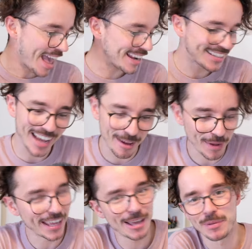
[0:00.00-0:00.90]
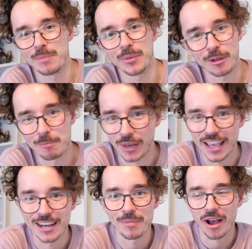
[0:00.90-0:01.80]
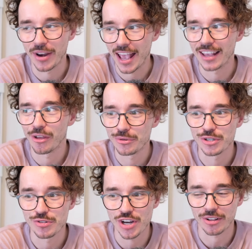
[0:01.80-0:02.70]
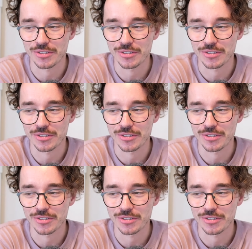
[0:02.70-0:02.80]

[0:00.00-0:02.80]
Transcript: Anytime I hear people complain about Halo 2 Jackal